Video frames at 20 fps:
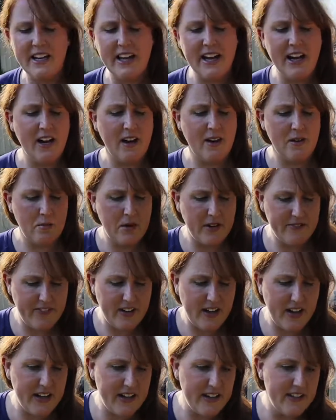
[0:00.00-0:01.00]
now my
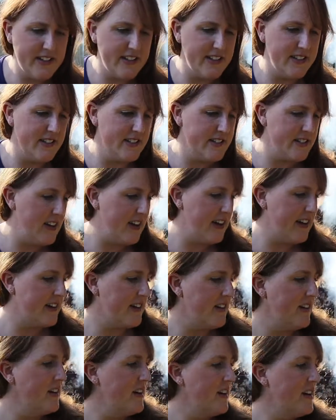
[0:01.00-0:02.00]
fire is
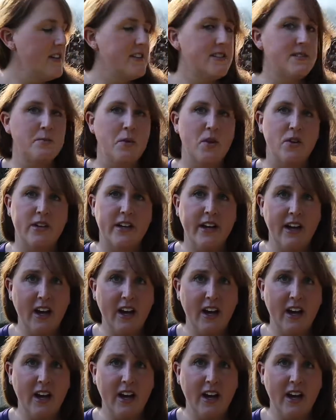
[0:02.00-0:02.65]
like smoke.